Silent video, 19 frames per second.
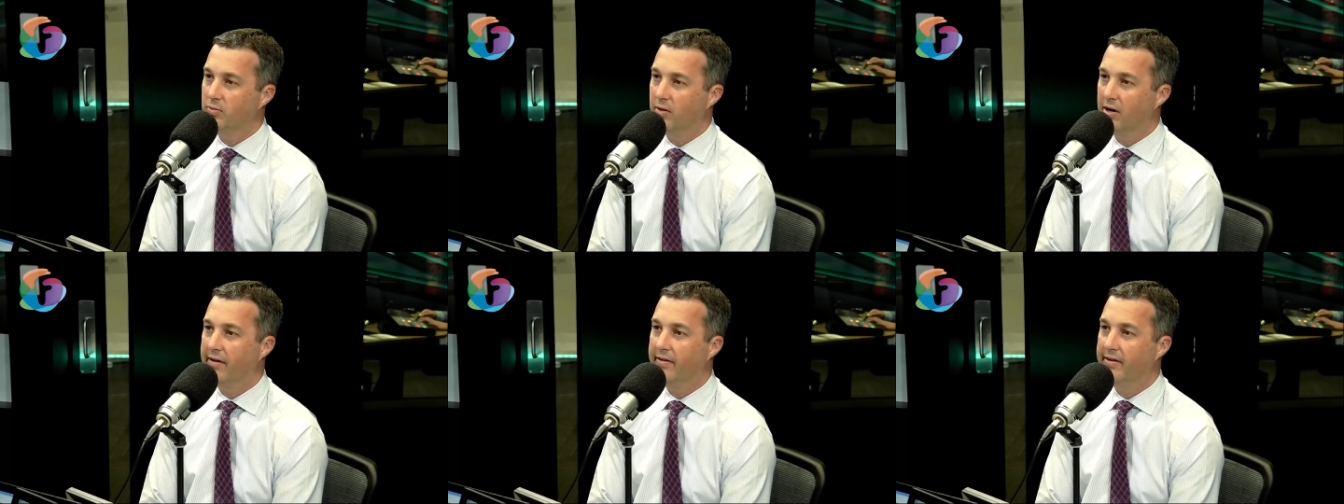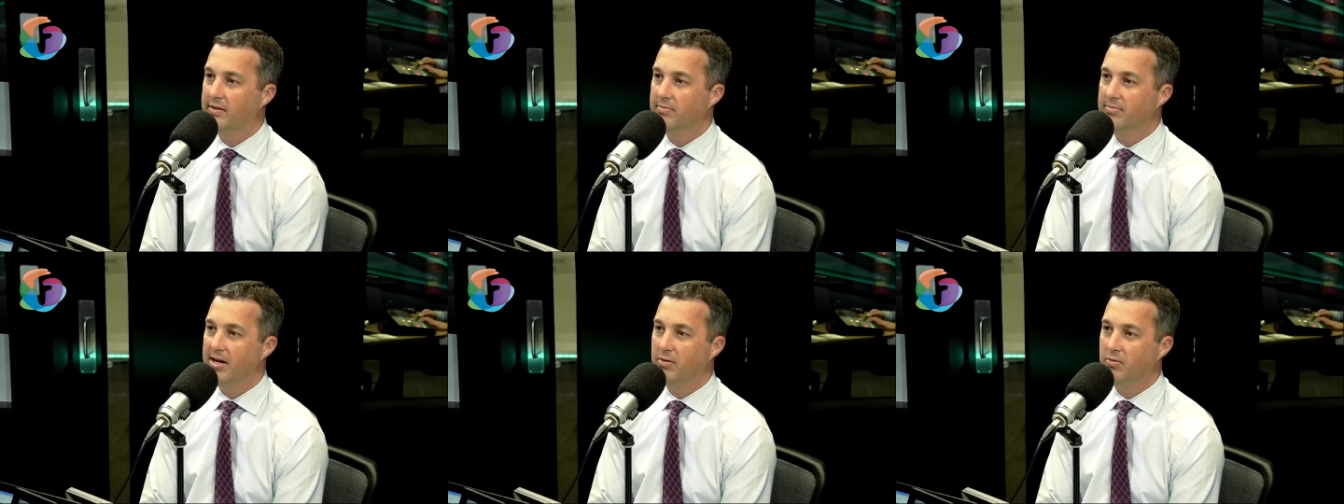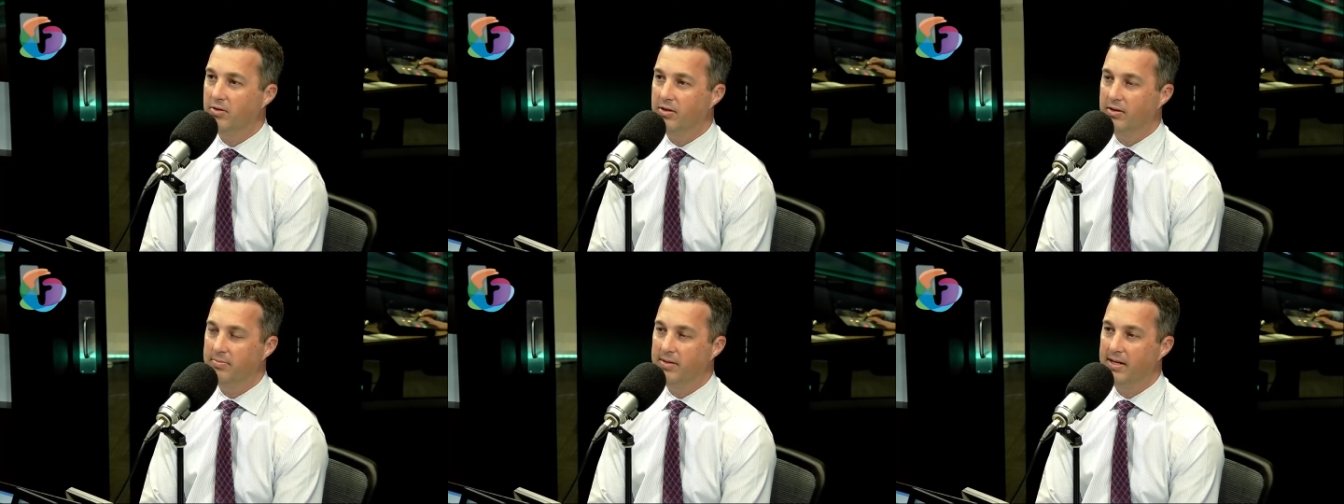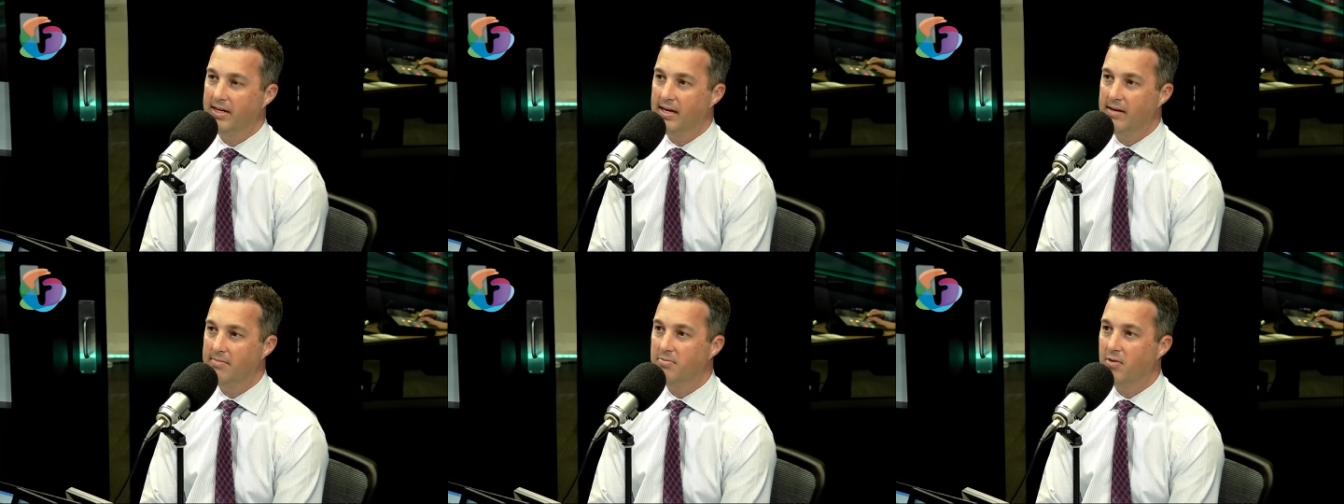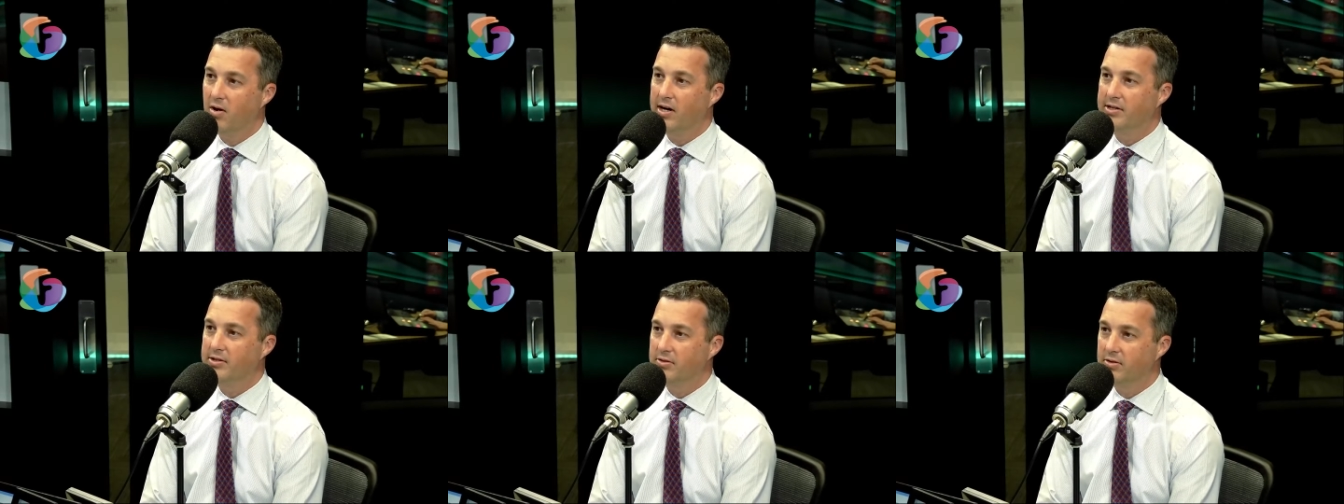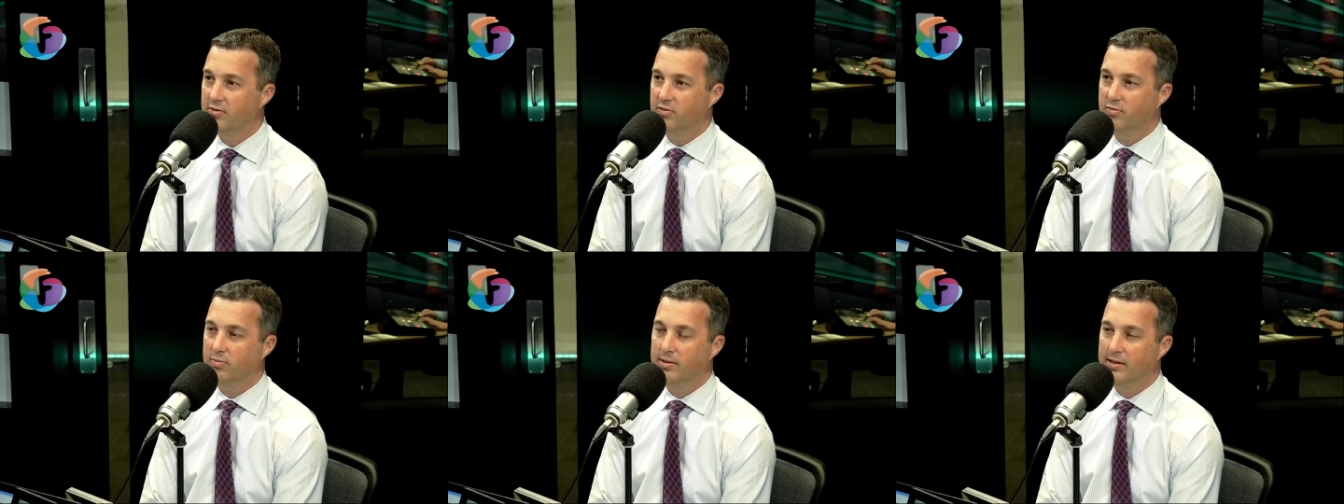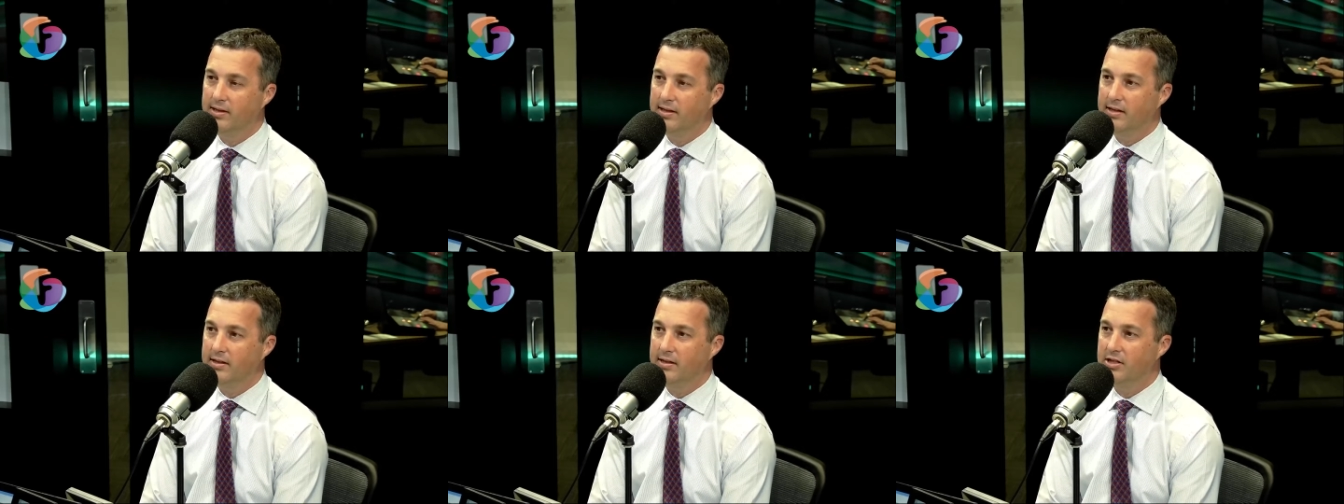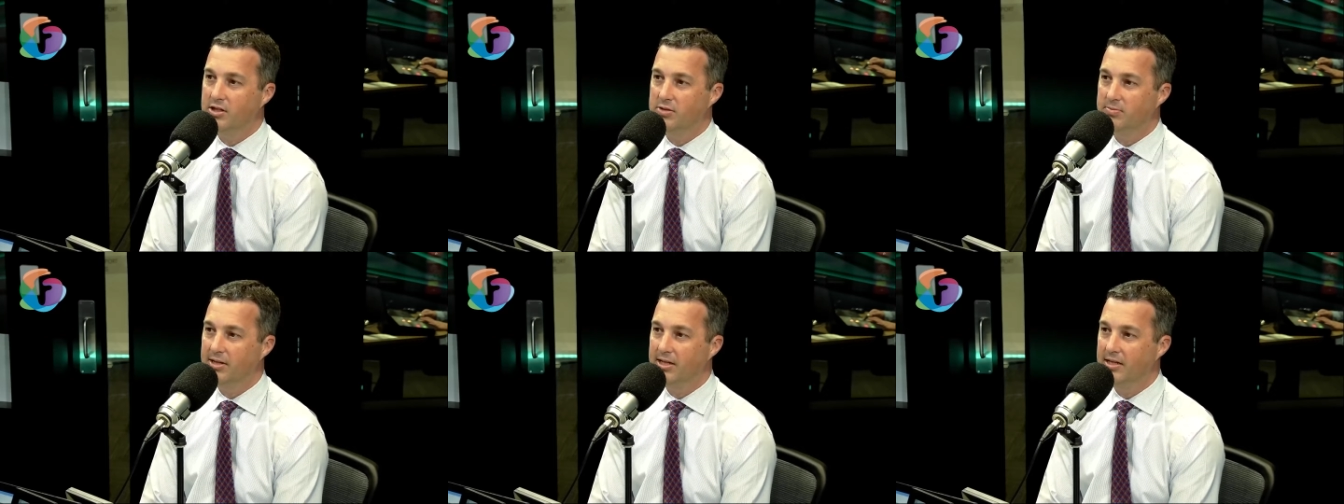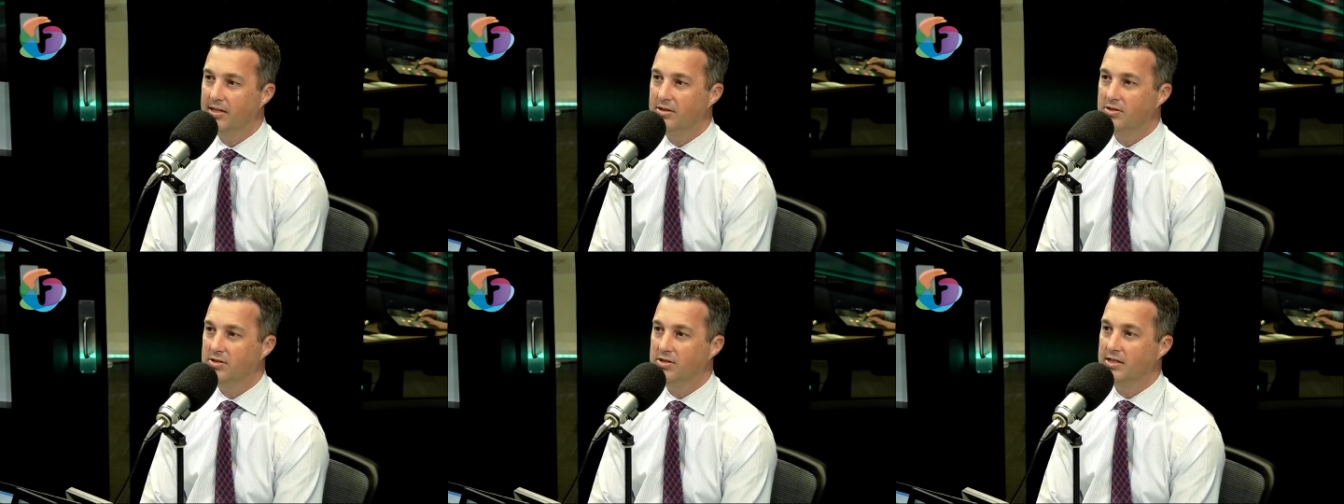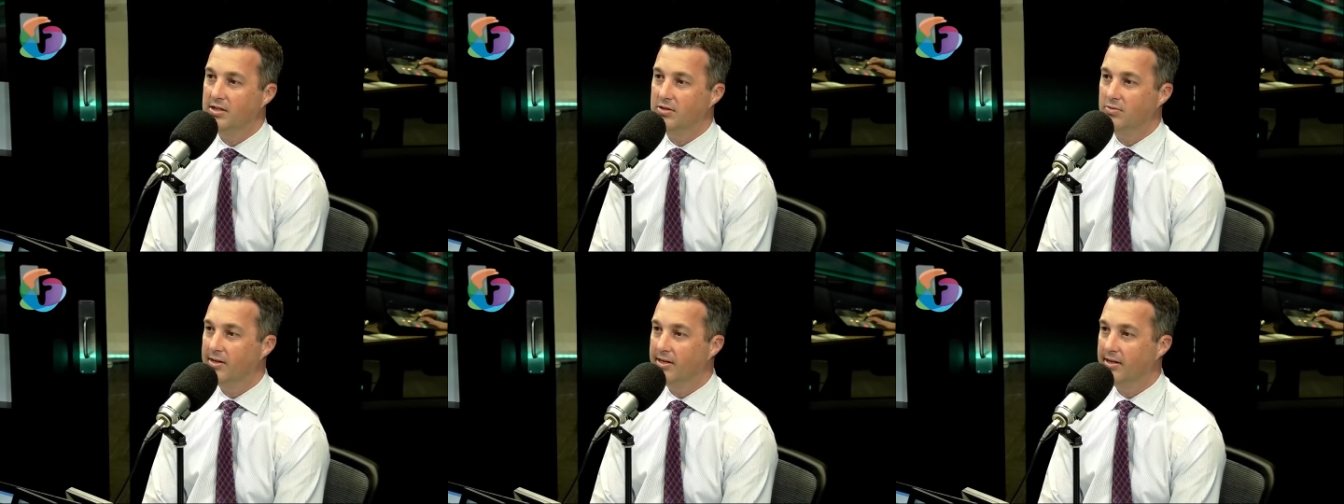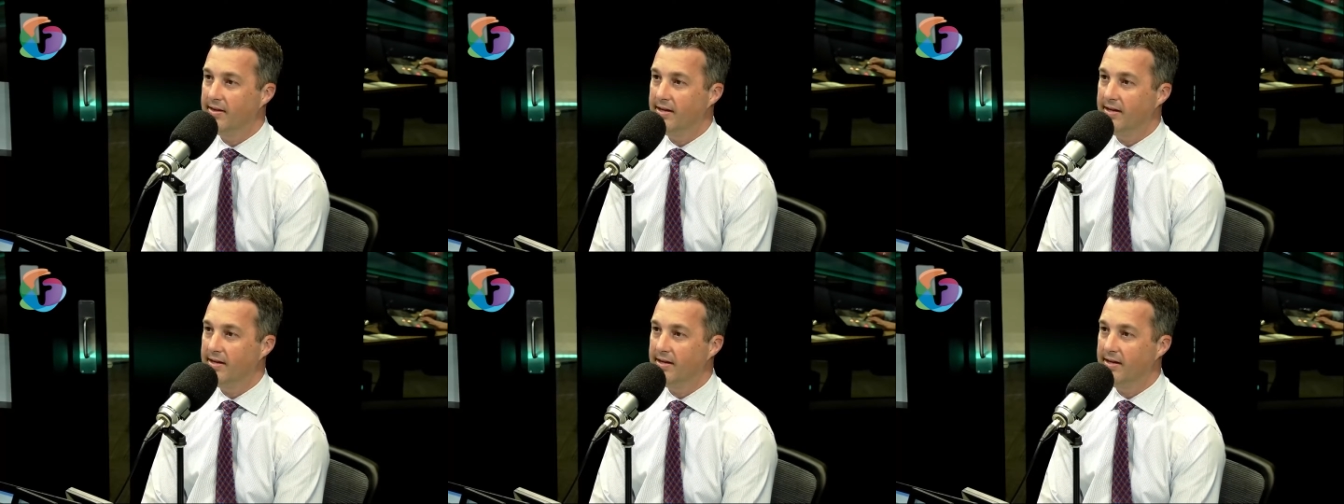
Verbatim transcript: worried about what the PM might do for political expediency to one of